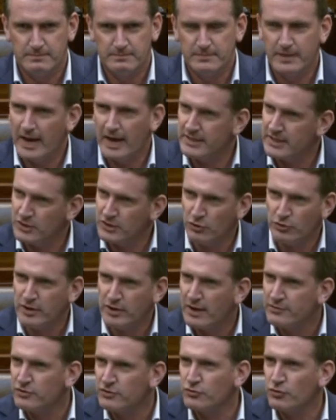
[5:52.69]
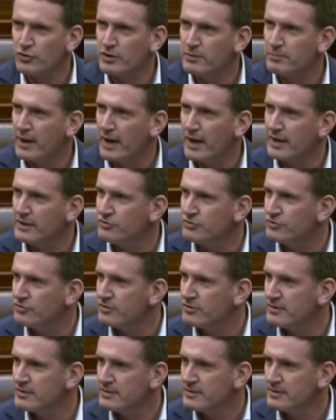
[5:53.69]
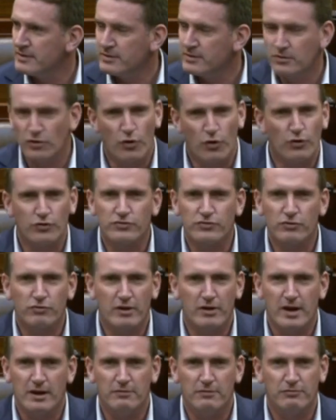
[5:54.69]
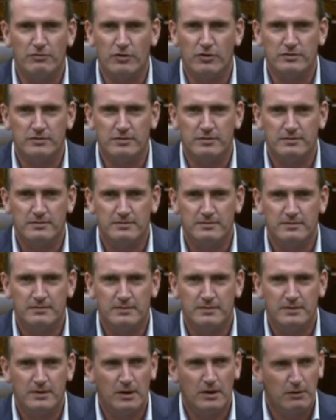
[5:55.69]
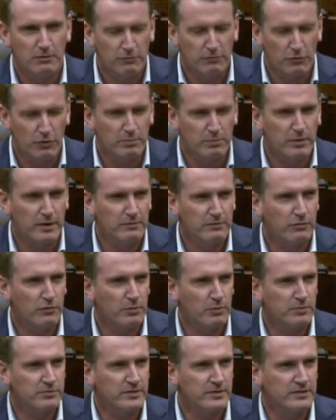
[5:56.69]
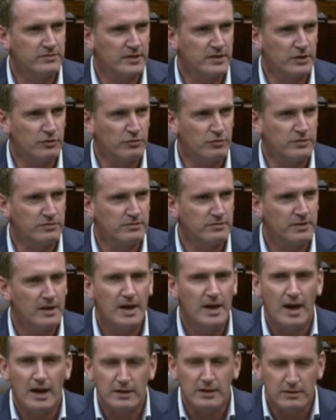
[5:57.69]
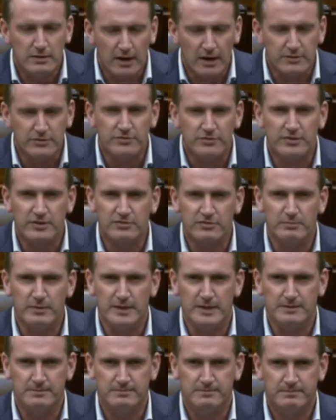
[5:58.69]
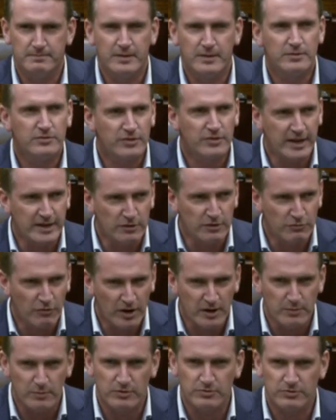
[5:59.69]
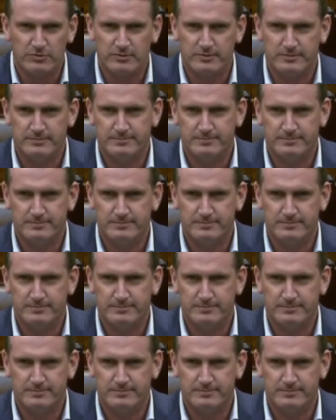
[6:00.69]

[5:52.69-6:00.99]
And then you only have to turn a page to the Horse and Greyhound Fund, 4.4% increase, 96 million. Thank you very much.